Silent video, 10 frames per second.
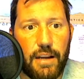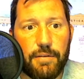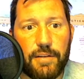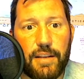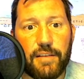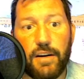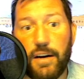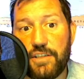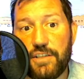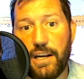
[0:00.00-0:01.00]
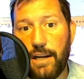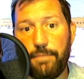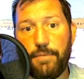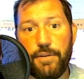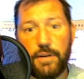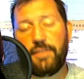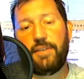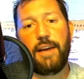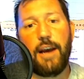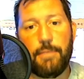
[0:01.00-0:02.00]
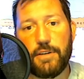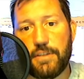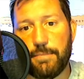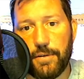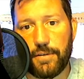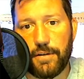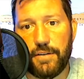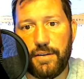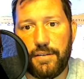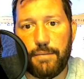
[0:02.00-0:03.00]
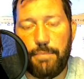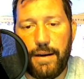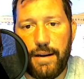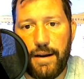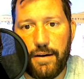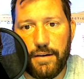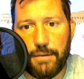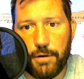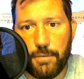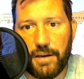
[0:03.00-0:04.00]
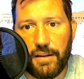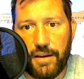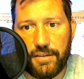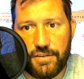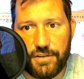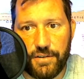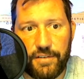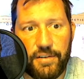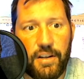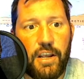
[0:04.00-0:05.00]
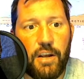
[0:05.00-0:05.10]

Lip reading: Everything is on chain. You can see how much the protocol needs to pay out in impermanent loss insurance.